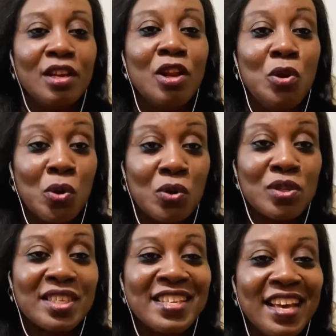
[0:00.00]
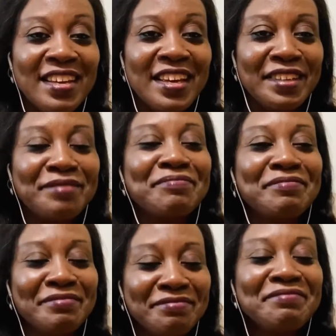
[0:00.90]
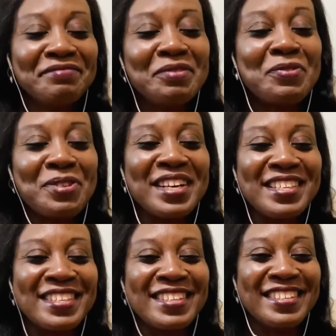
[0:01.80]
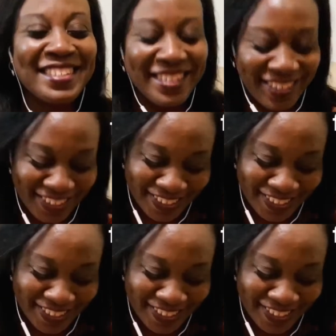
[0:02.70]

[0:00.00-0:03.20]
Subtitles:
Local CNN friends indeed.